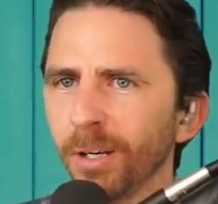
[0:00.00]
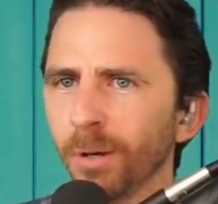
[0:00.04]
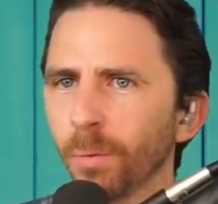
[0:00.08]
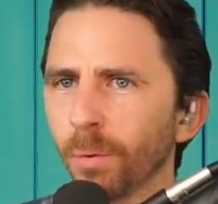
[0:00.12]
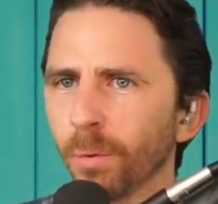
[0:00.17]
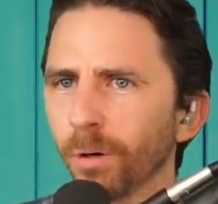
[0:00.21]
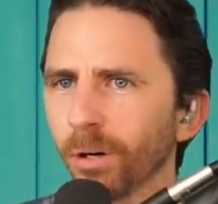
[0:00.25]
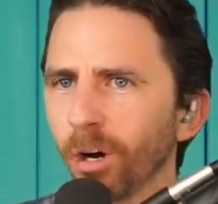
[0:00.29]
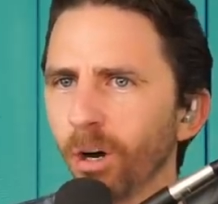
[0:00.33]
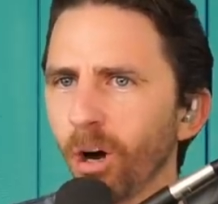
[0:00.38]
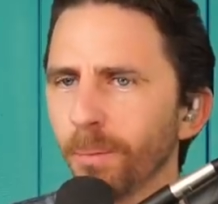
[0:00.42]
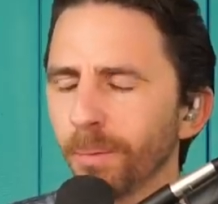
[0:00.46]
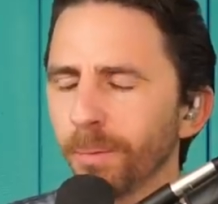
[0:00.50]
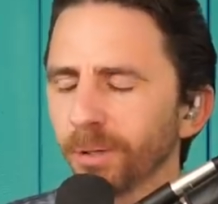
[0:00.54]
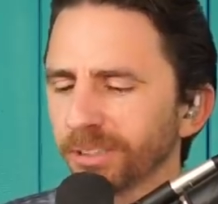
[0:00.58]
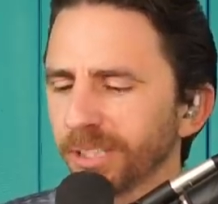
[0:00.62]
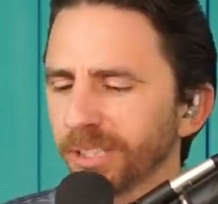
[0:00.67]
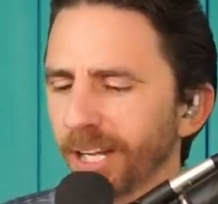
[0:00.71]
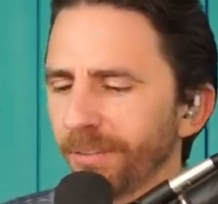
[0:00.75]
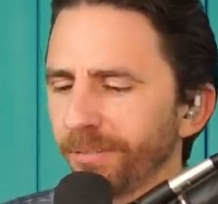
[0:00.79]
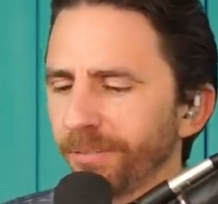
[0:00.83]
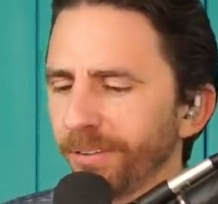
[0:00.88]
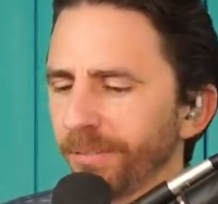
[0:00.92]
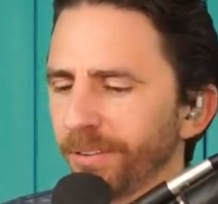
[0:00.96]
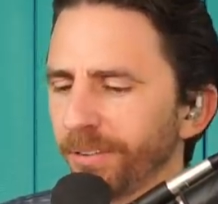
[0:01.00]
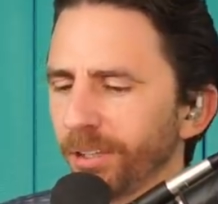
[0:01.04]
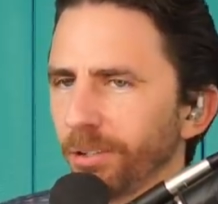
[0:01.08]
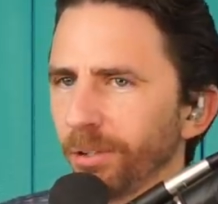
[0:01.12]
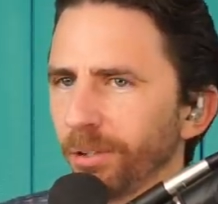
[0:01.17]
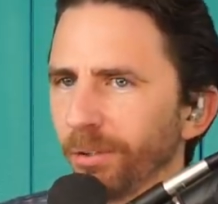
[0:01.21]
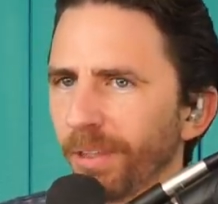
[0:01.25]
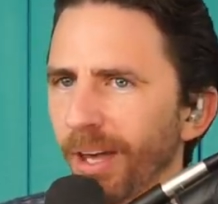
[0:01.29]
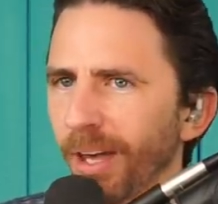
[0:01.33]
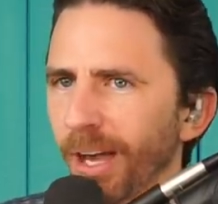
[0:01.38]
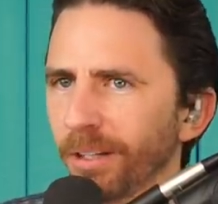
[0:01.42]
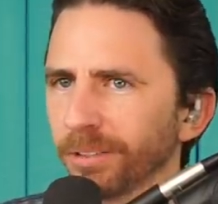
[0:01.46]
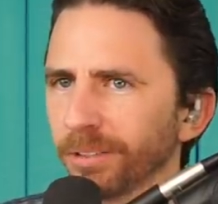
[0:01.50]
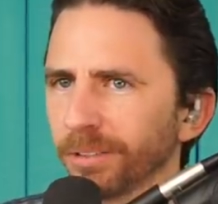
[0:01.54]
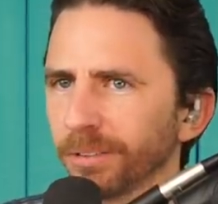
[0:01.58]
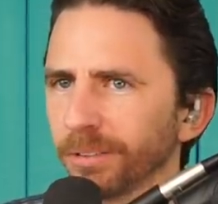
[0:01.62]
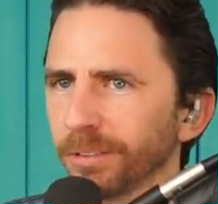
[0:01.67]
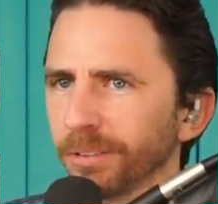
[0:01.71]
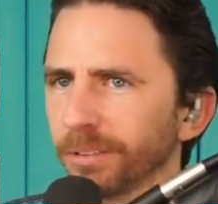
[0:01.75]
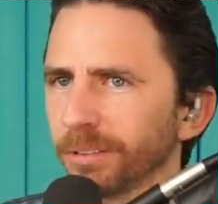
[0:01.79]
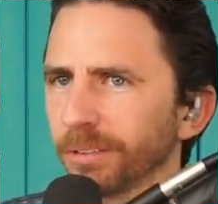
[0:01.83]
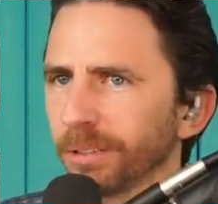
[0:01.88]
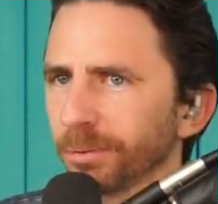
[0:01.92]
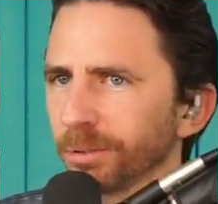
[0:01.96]
We're almost at
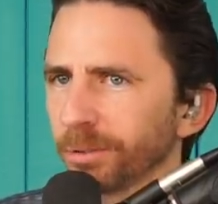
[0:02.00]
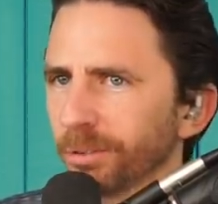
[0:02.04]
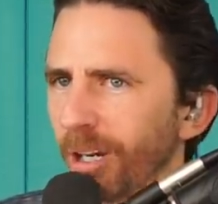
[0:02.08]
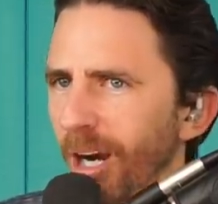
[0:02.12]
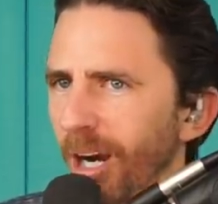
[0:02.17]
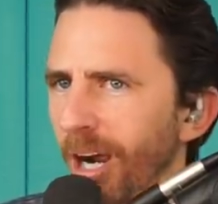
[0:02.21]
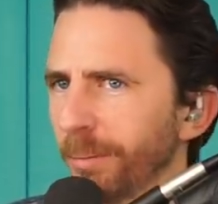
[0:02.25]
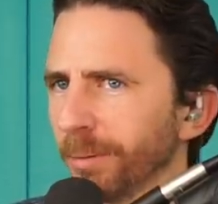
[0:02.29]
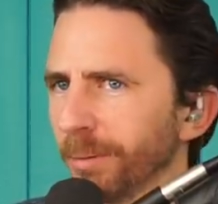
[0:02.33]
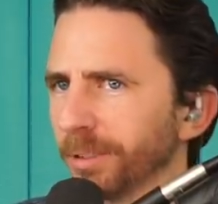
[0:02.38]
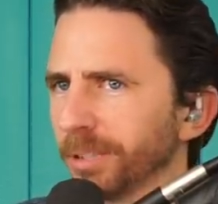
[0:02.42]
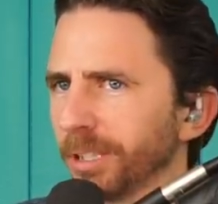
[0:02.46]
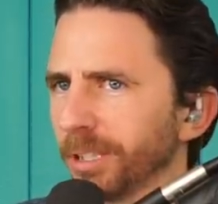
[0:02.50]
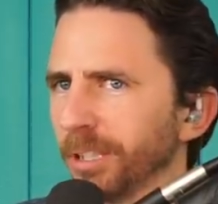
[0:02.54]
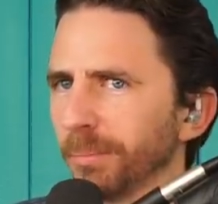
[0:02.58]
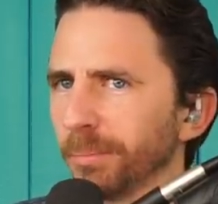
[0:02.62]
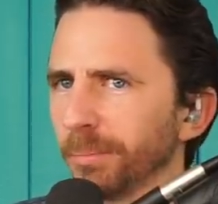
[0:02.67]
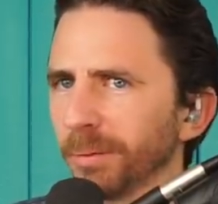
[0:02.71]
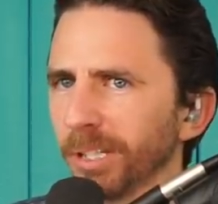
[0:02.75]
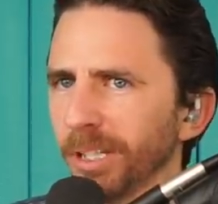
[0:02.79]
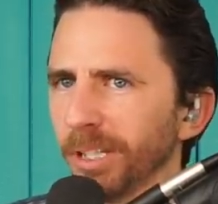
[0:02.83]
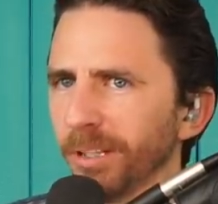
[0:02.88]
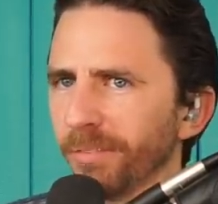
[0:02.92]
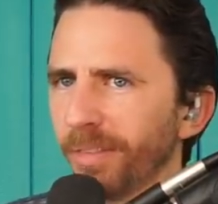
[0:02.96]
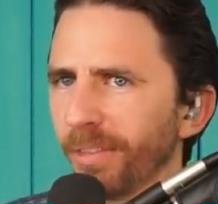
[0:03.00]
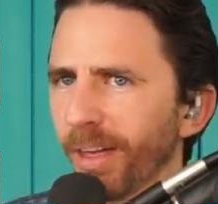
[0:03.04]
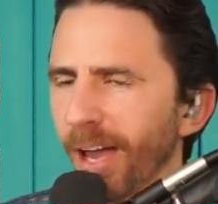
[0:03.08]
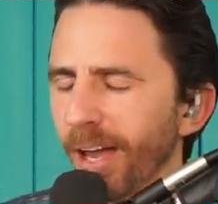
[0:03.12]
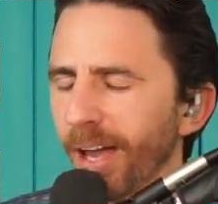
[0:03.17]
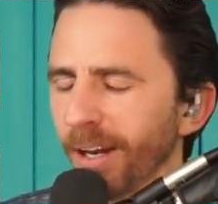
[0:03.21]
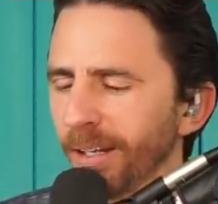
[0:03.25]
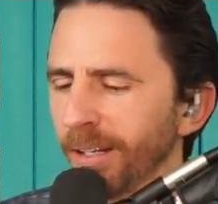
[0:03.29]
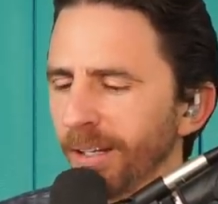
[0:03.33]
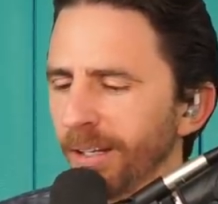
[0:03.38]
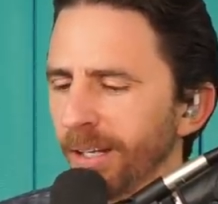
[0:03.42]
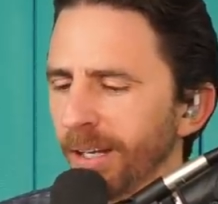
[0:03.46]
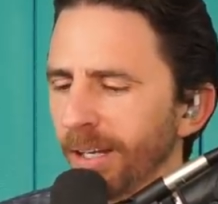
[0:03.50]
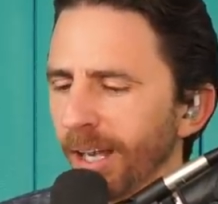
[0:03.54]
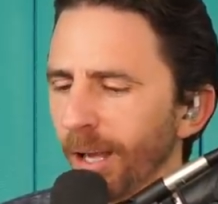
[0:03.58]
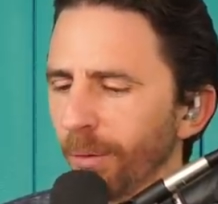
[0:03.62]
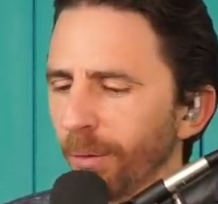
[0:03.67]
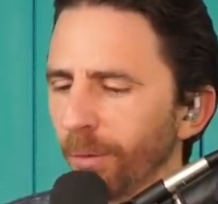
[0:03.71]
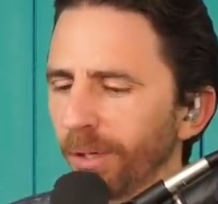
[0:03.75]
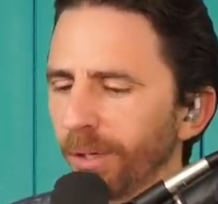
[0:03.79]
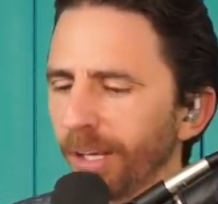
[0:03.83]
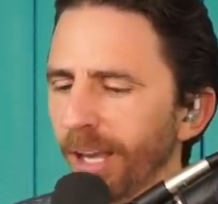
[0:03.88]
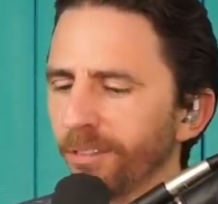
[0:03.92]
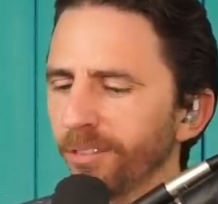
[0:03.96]
52,000 subscribers. Can you believe that?
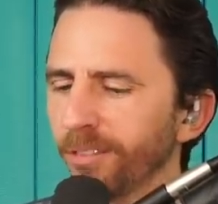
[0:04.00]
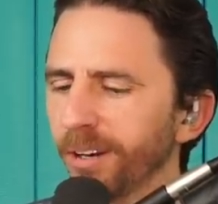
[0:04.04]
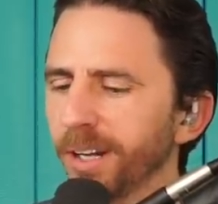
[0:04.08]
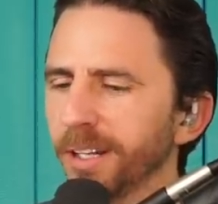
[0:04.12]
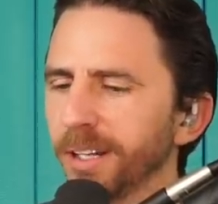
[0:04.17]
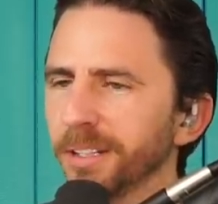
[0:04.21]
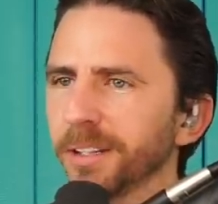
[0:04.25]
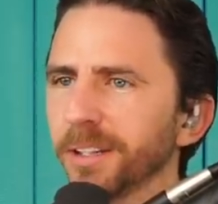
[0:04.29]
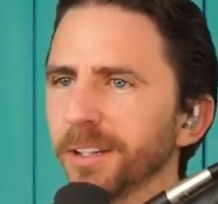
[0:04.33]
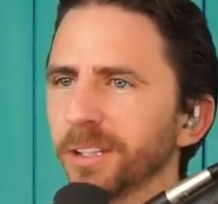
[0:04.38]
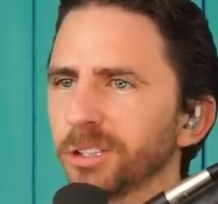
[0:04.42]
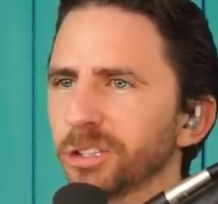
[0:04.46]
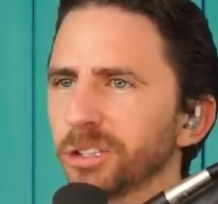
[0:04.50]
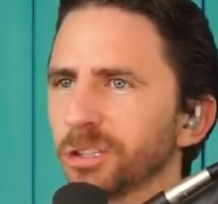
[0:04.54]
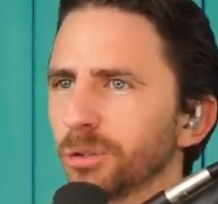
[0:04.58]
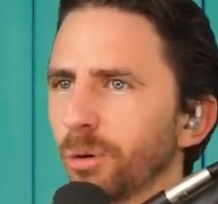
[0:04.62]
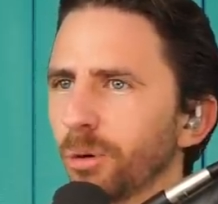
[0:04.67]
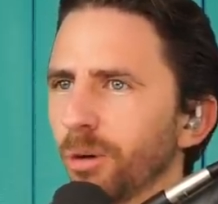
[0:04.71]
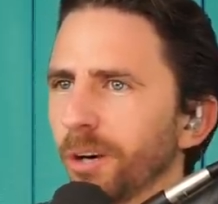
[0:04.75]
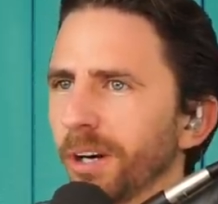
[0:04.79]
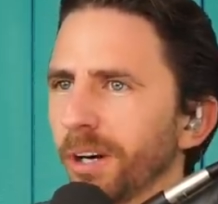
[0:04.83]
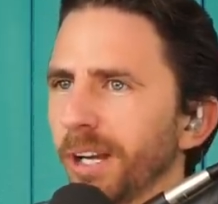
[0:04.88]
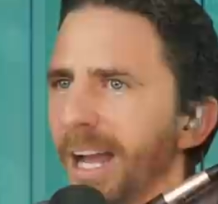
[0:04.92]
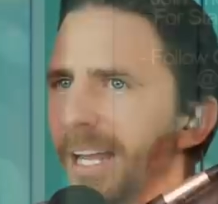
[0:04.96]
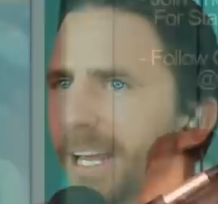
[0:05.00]
And we'll get right into this story.